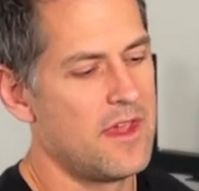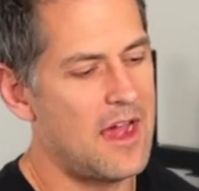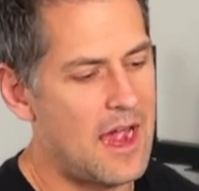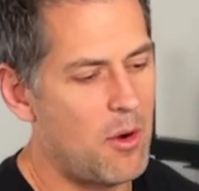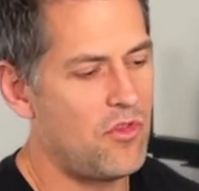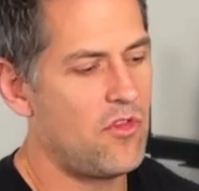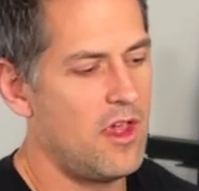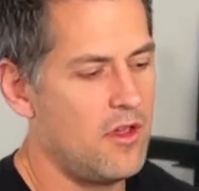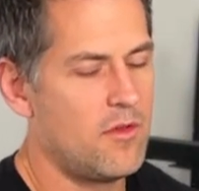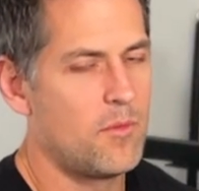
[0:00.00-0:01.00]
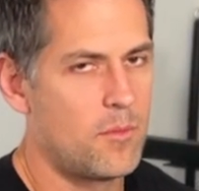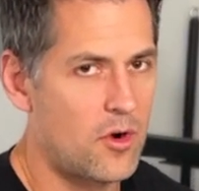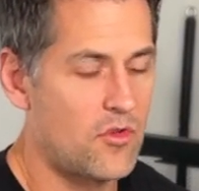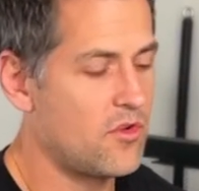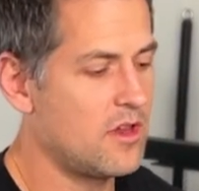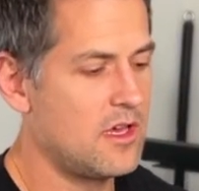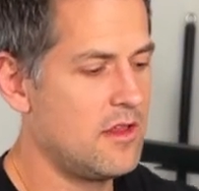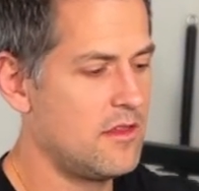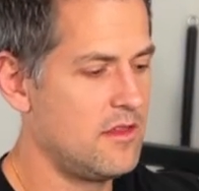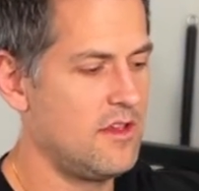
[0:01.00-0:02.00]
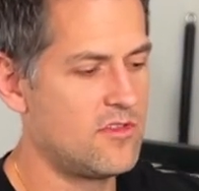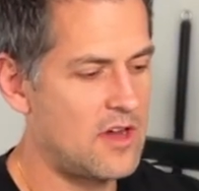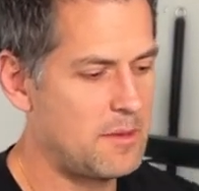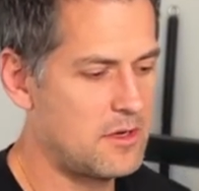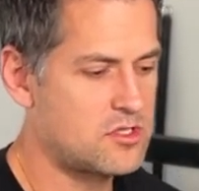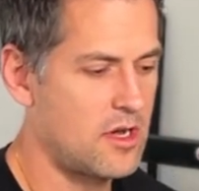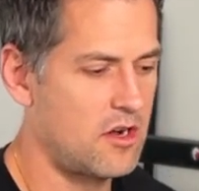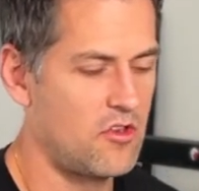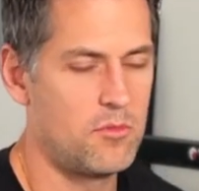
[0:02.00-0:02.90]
I would say personally, the Sonnyman trainer is